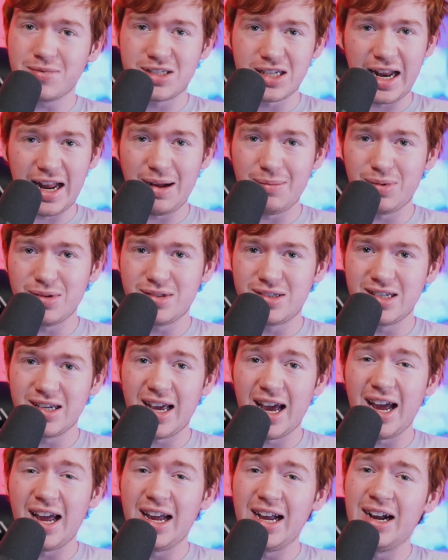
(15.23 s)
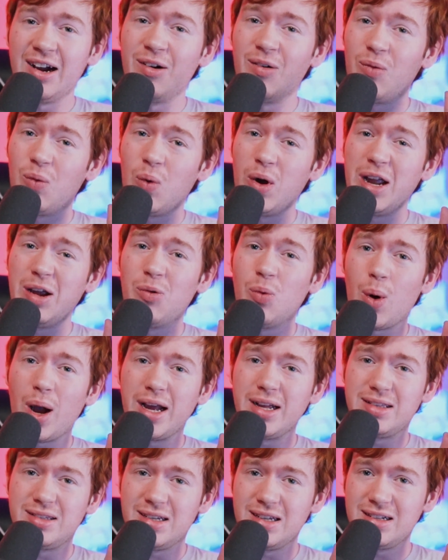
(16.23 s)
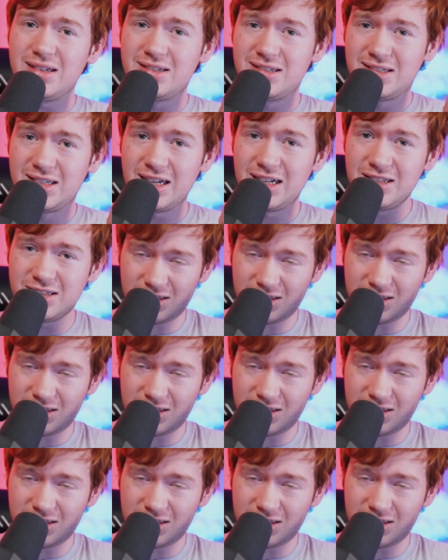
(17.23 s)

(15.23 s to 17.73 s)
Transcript: and able to get here. We waited since